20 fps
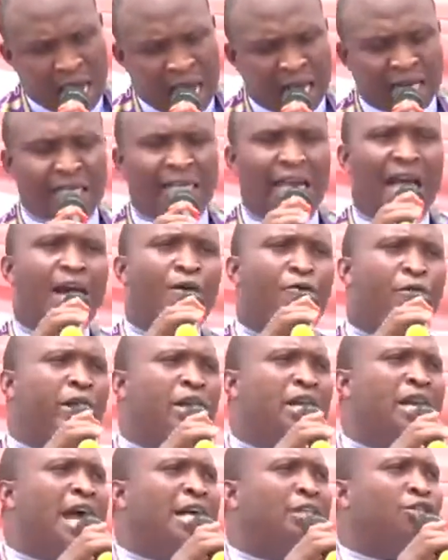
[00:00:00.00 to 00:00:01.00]
And that
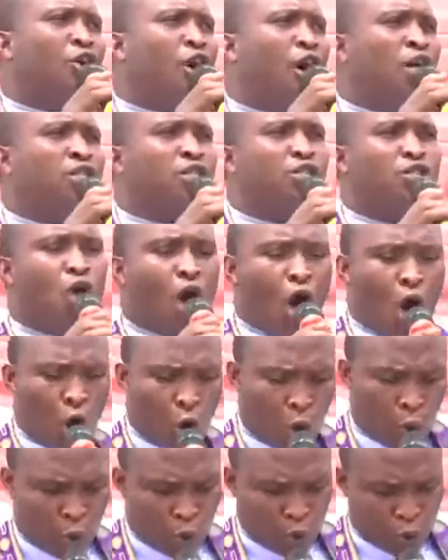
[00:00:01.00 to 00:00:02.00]
will let us
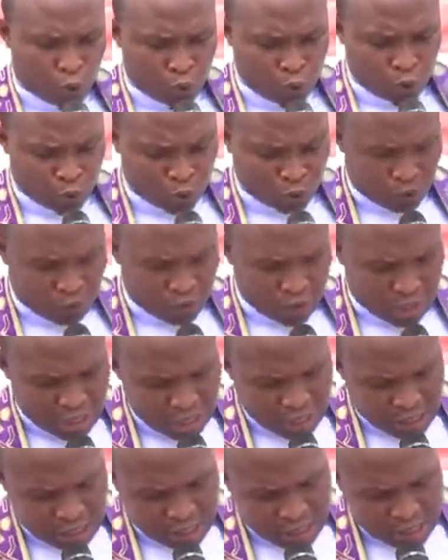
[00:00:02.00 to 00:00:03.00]
know
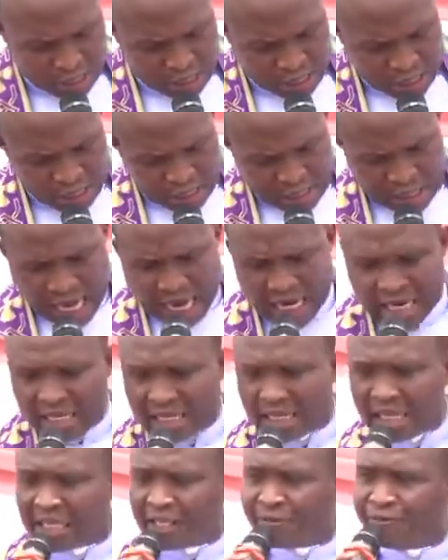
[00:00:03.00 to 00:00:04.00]
that
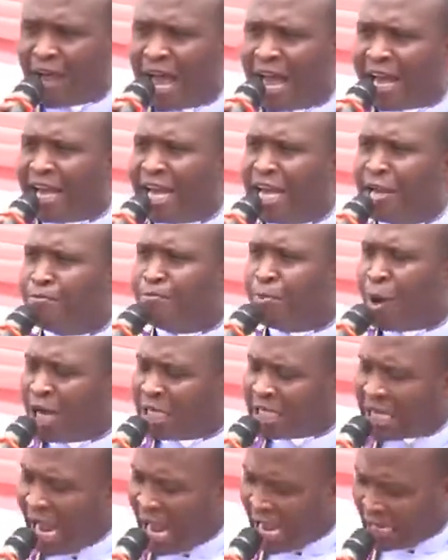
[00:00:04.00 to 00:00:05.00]
it is very
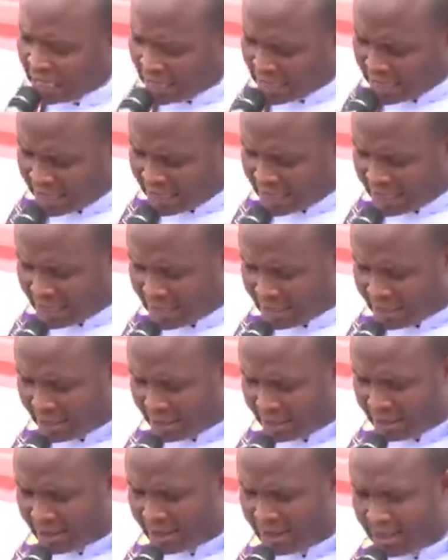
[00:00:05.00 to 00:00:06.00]
important
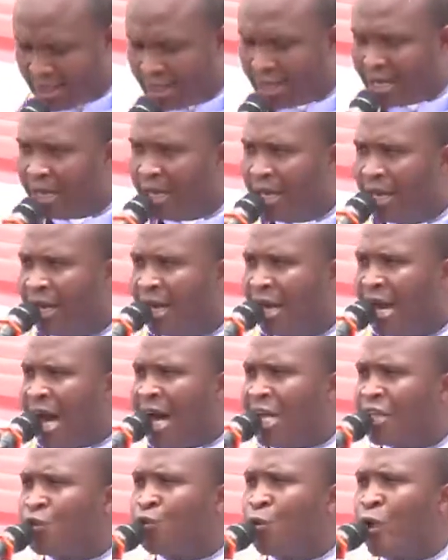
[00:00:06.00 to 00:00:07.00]

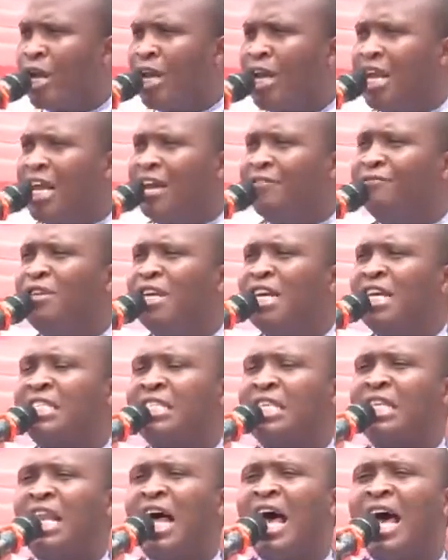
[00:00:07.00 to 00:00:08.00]
as we live
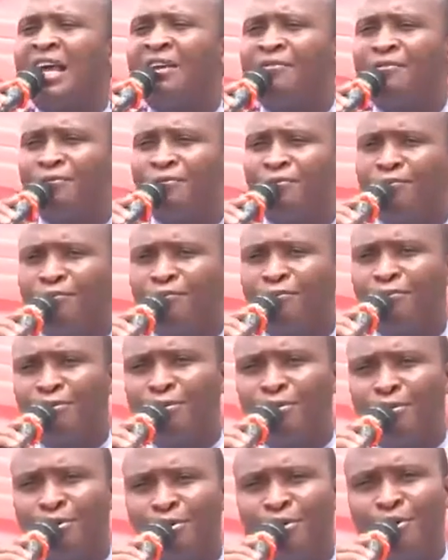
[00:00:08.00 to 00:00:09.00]
this life,
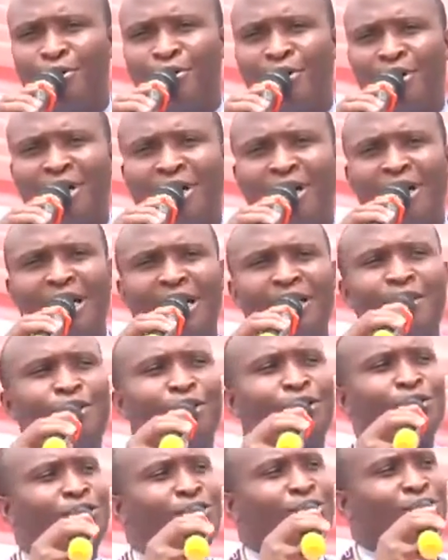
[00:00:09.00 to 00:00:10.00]
let
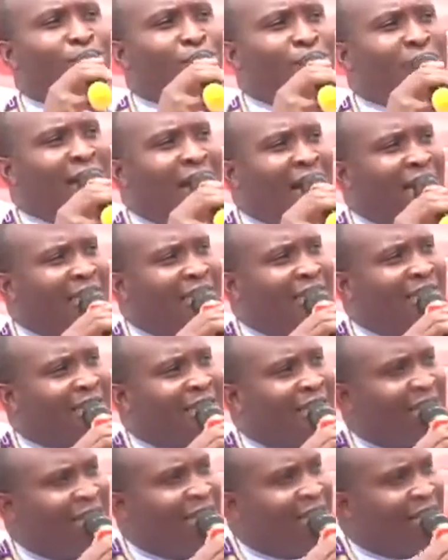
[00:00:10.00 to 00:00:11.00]
us know that
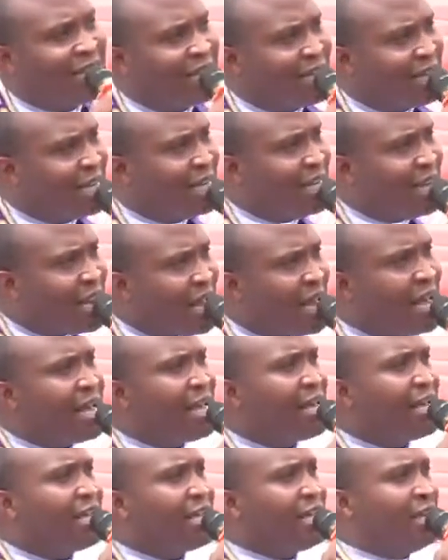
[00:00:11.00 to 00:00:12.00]

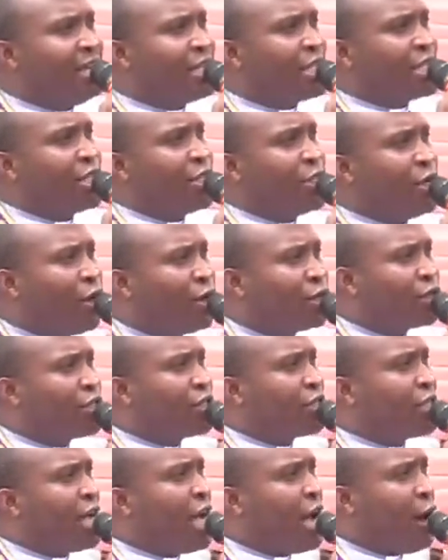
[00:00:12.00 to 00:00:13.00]
here is
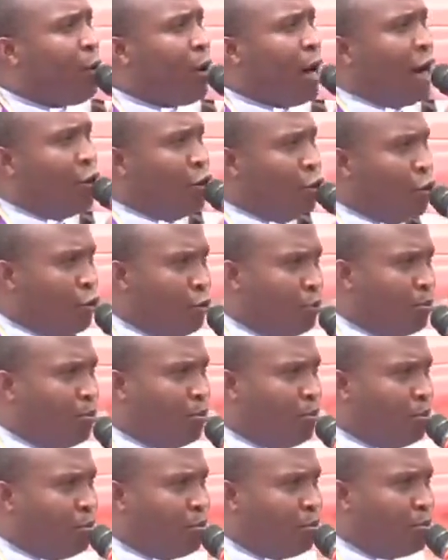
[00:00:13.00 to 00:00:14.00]
not our home.